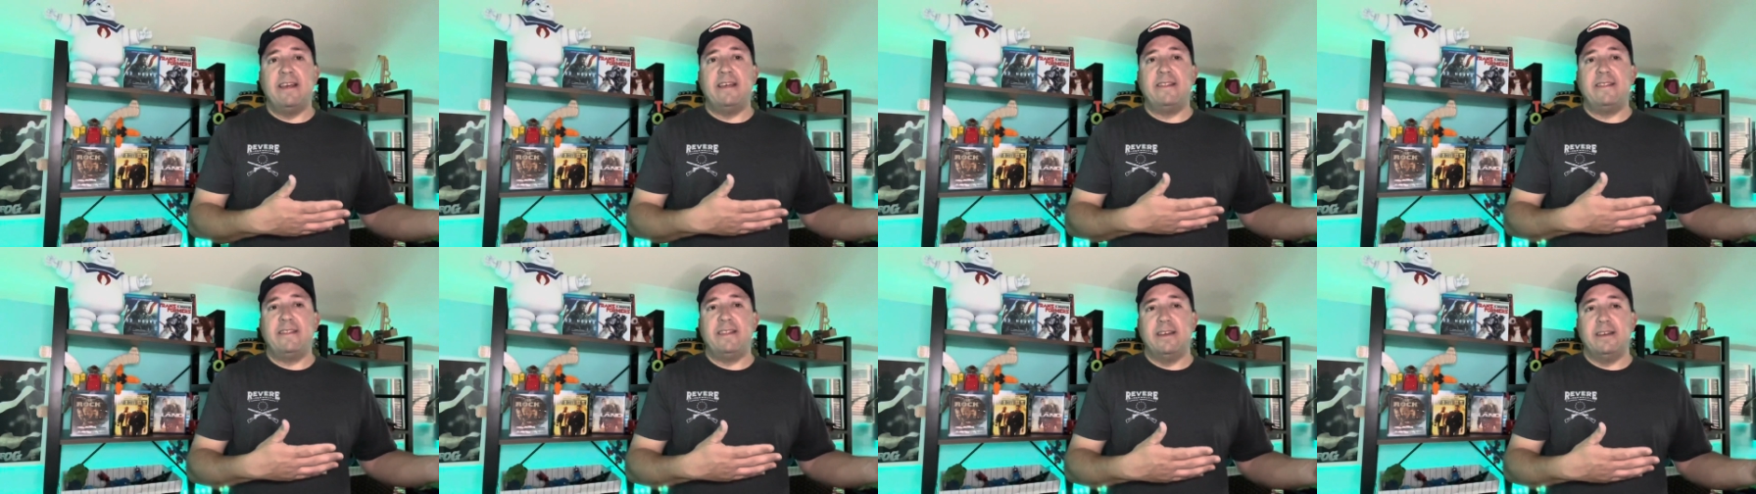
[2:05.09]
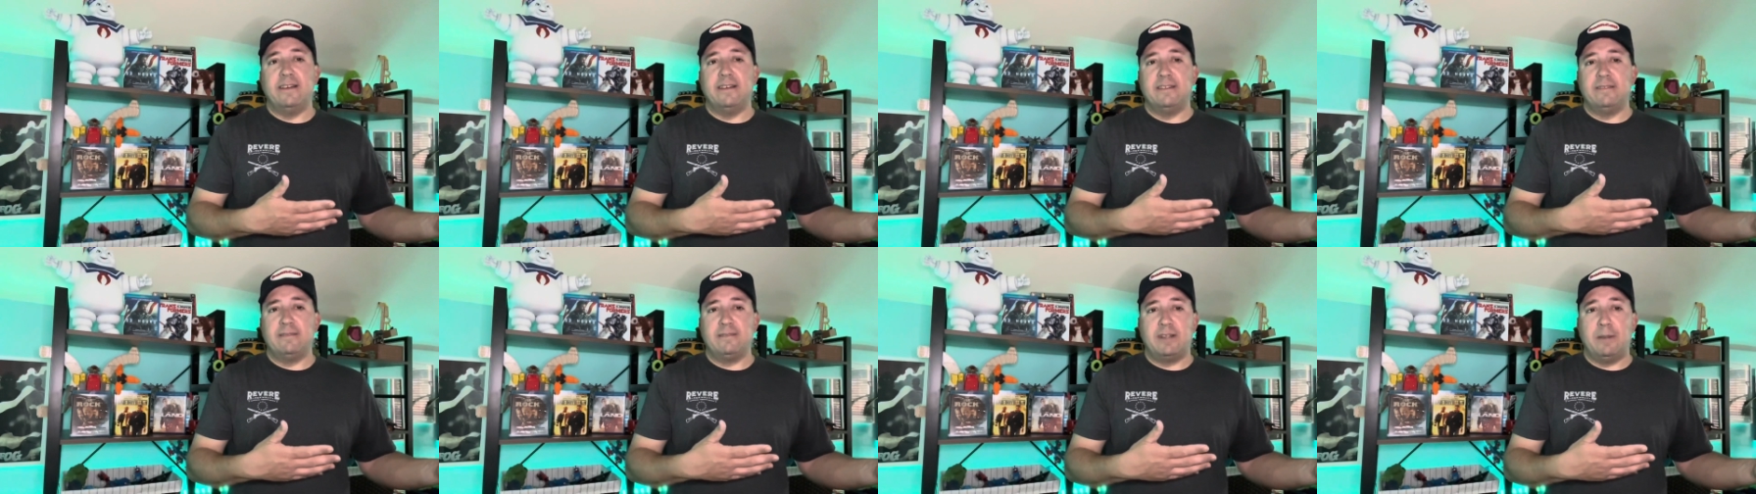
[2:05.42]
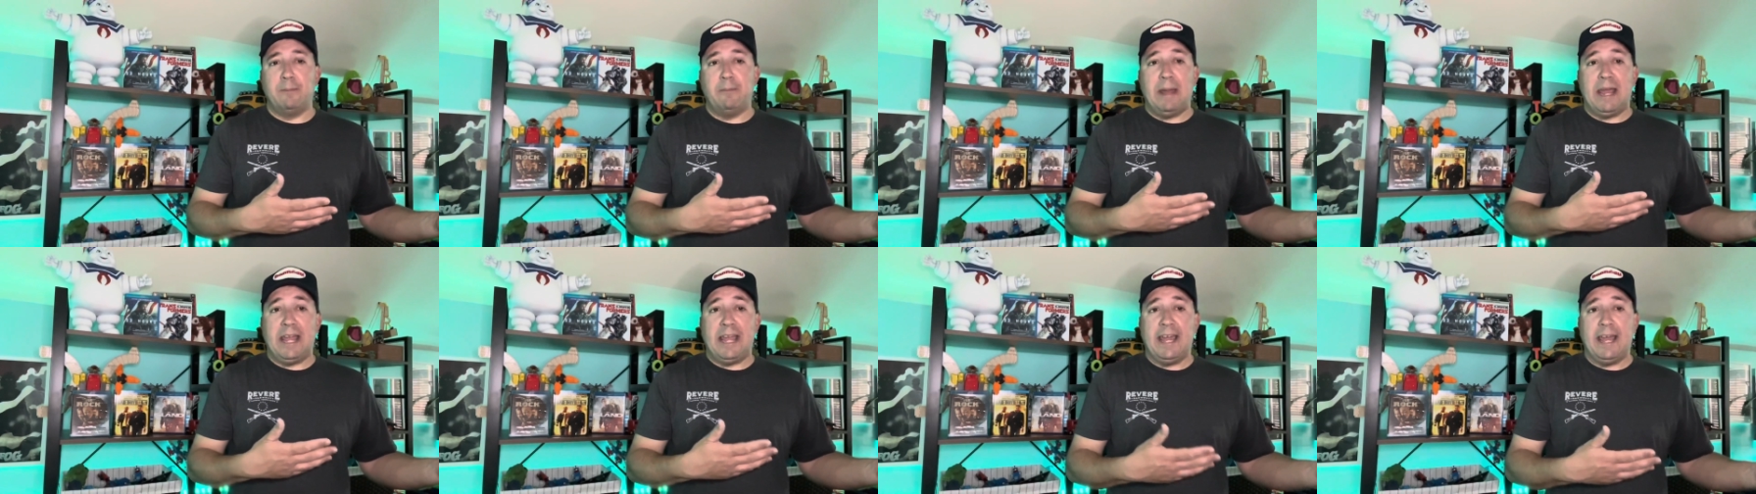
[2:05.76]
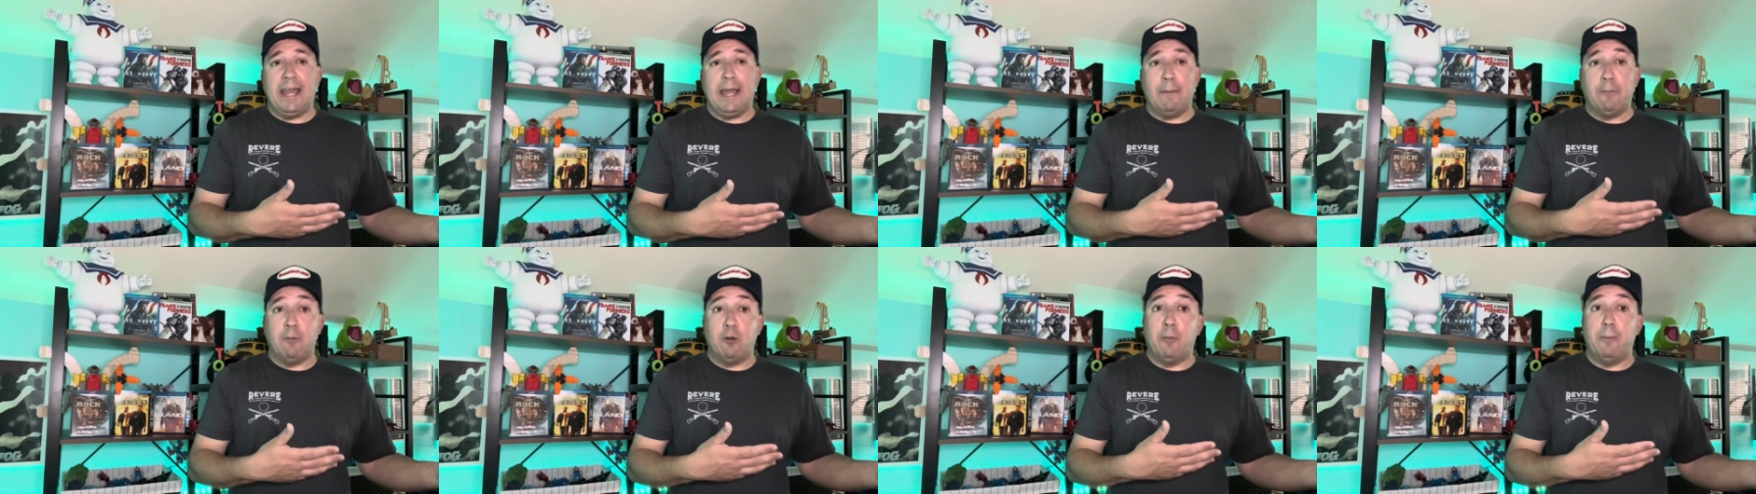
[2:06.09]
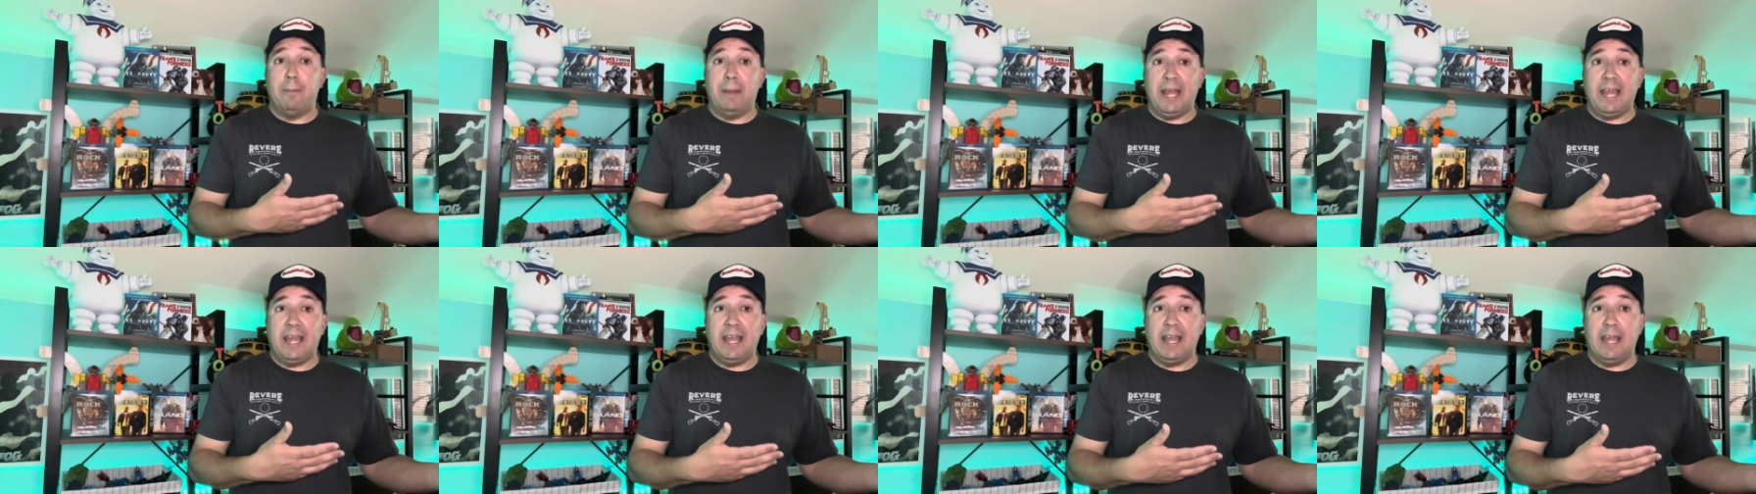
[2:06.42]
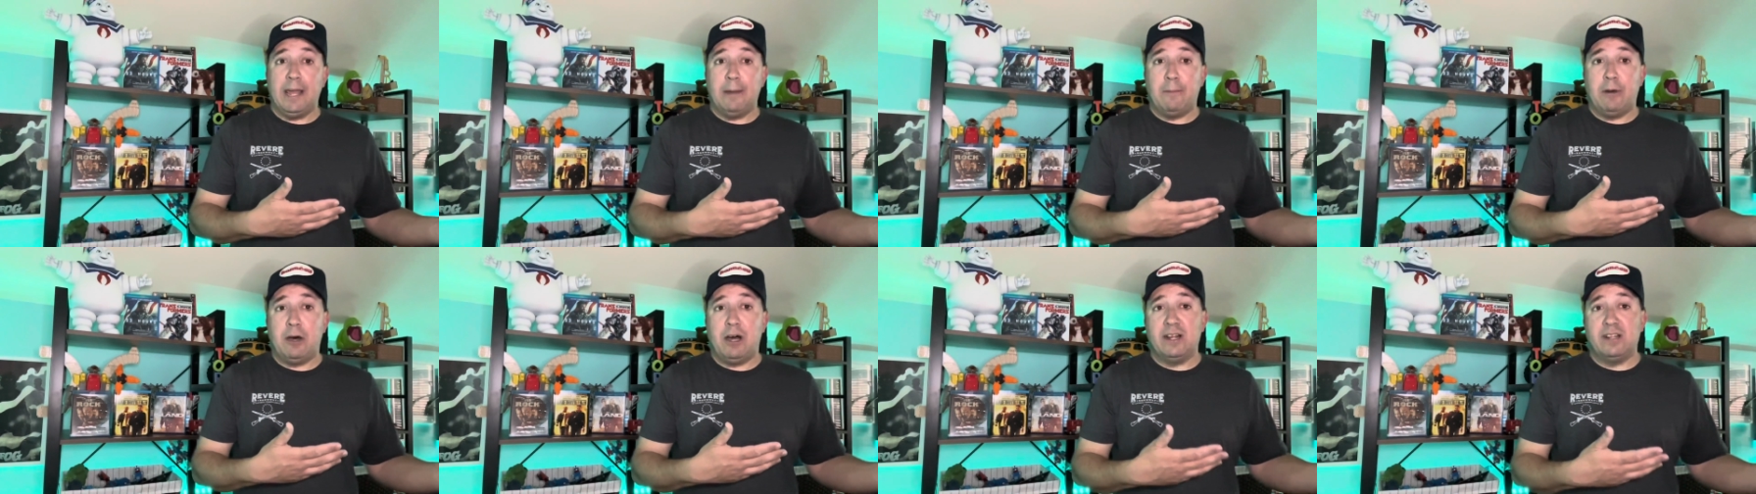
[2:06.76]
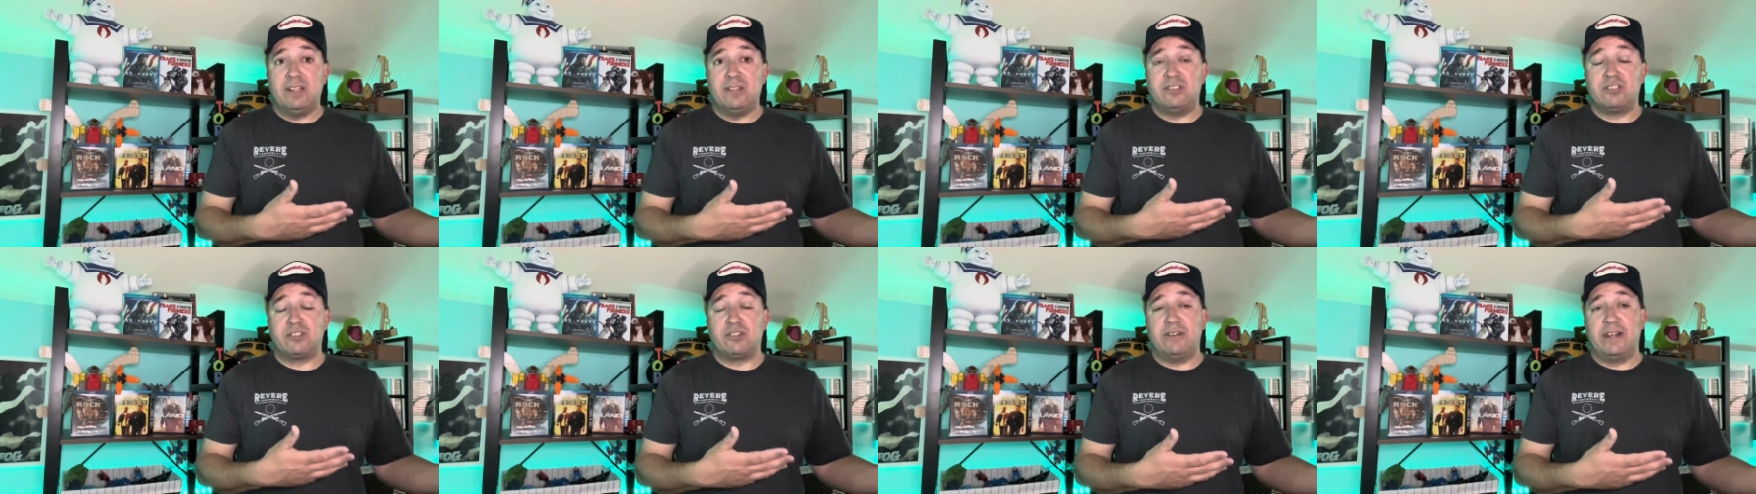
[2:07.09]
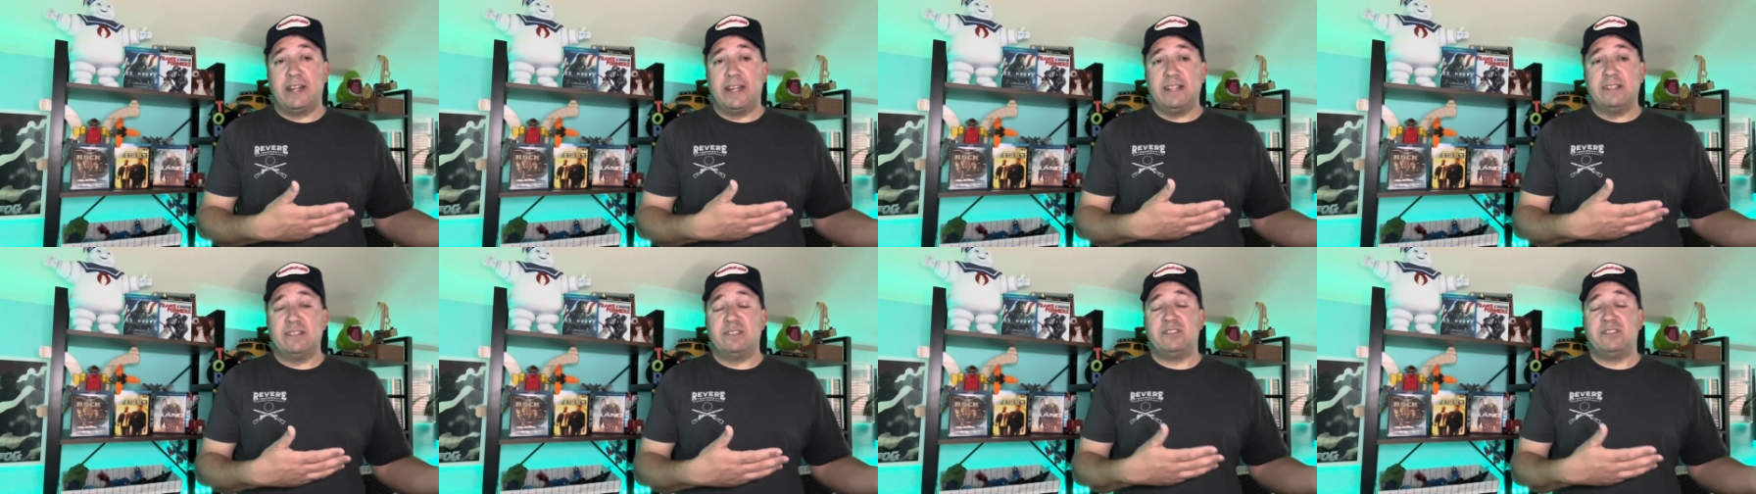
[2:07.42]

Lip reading: the mayhem or bayhem on screen.